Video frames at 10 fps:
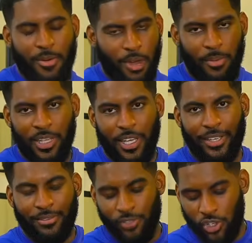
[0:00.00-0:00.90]
I'll be like
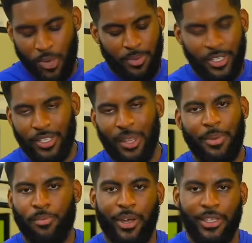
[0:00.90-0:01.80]
dropping it, I'll be
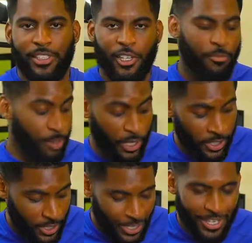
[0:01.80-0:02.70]
breaking stuff, but
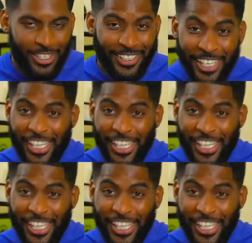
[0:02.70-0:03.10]
these